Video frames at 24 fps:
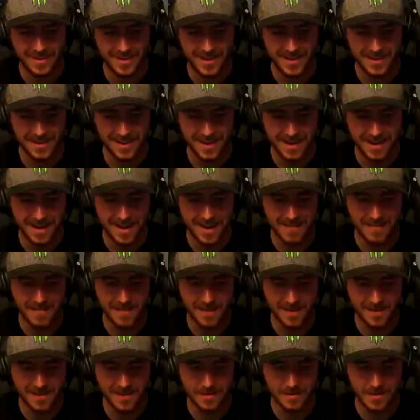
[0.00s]
I thought I
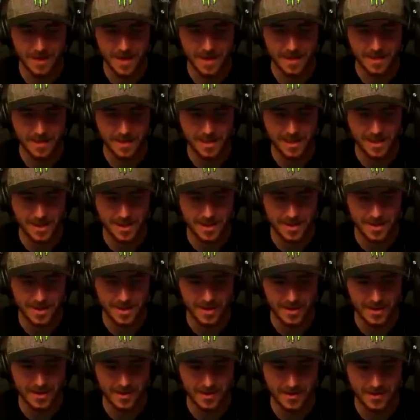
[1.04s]
fucked up badly.
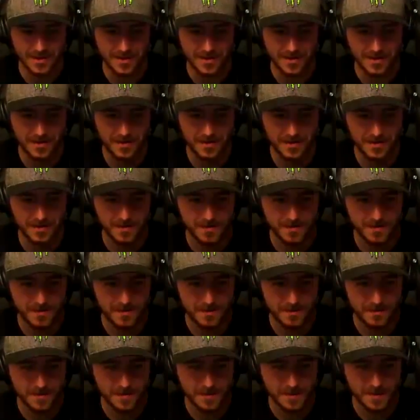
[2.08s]

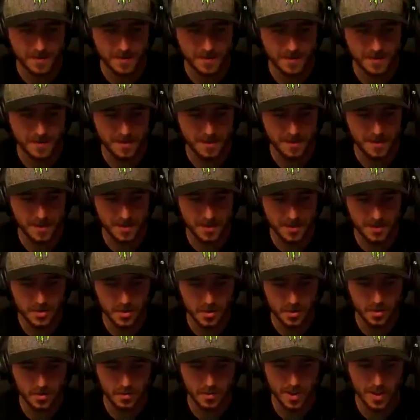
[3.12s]
Nah. You
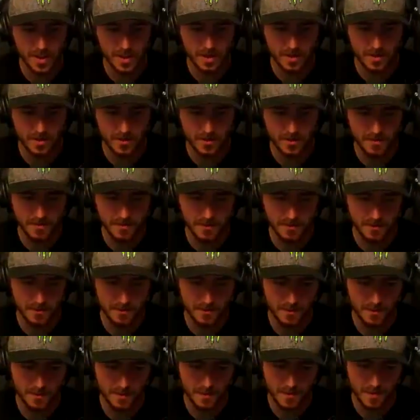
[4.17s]
trolling me? If you don't
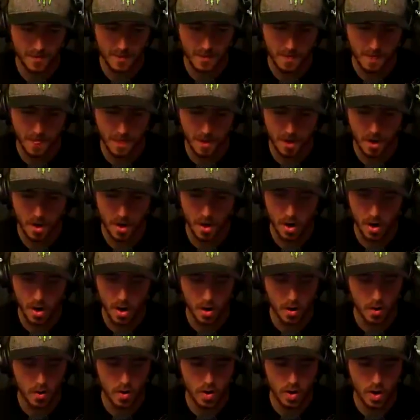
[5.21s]
crash, I'm pretty sure you...
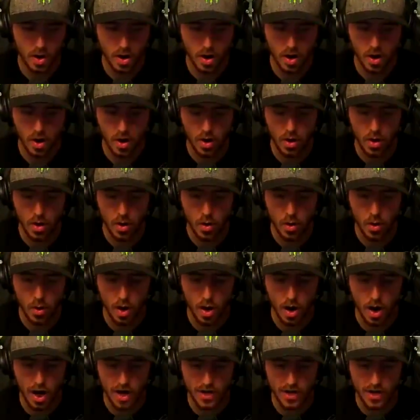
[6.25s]
Oh, no. Fine.